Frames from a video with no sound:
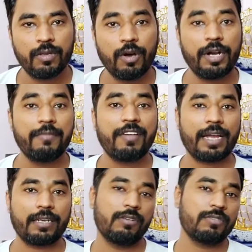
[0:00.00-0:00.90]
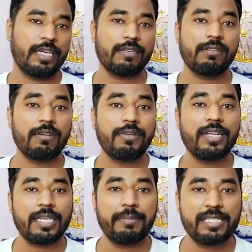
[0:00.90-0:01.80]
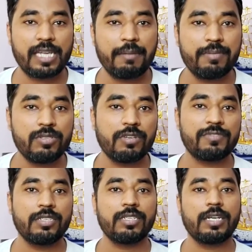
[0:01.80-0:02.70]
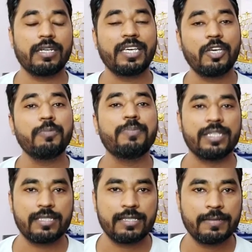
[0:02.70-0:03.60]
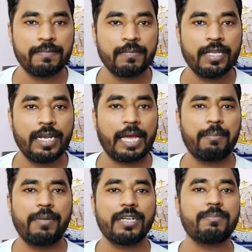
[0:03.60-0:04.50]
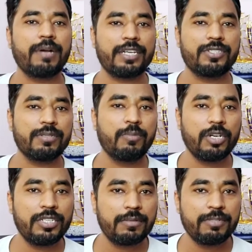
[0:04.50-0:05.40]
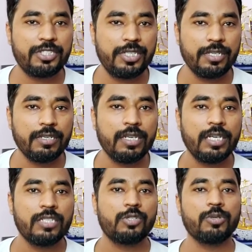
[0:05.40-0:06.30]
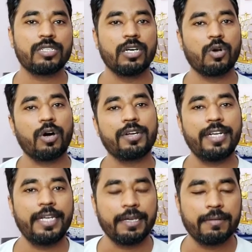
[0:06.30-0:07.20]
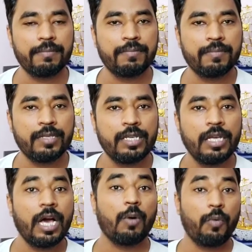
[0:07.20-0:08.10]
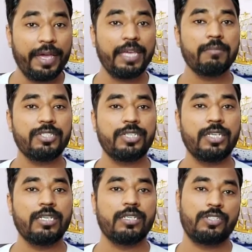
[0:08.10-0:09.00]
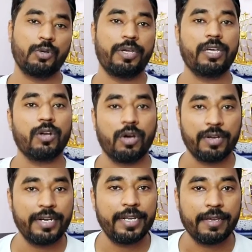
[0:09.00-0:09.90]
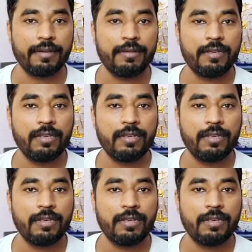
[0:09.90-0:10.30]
or in fact, you know, take real time examples of certain equipments like blood pressure monitor machine shows a wrong reading, a weighing machine showing a wrong reading.